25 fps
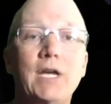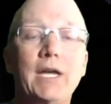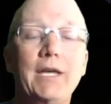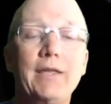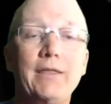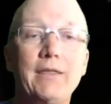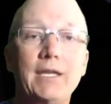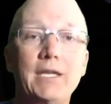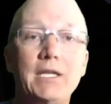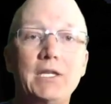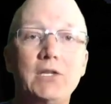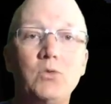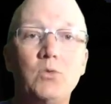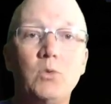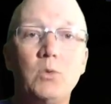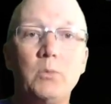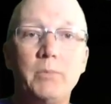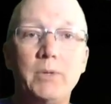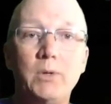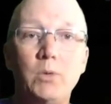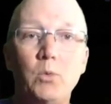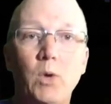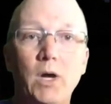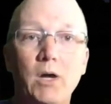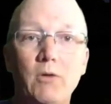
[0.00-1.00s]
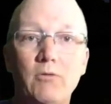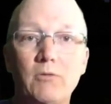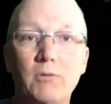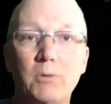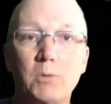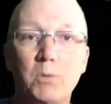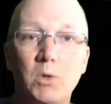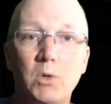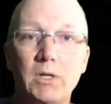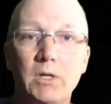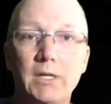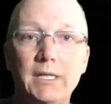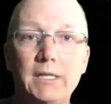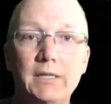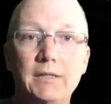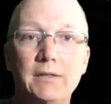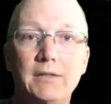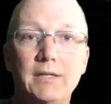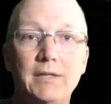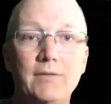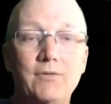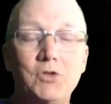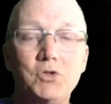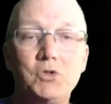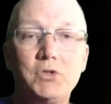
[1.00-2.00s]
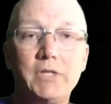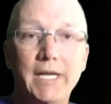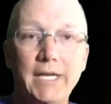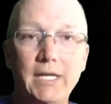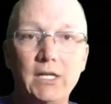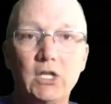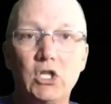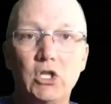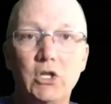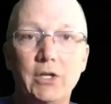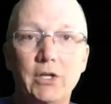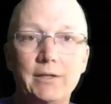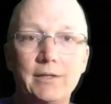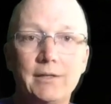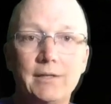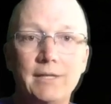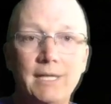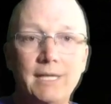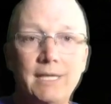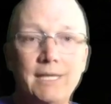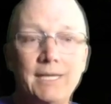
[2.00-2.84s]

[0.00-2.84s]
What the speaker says: I think you will be well rewarded if you take a look.